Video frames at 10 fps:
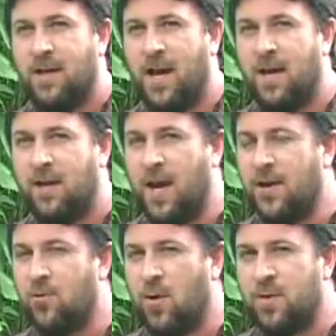I, I
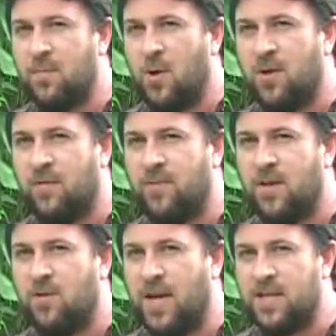grew up in a part of the
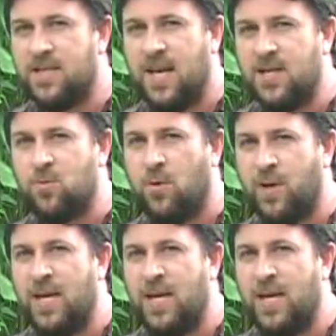United States where we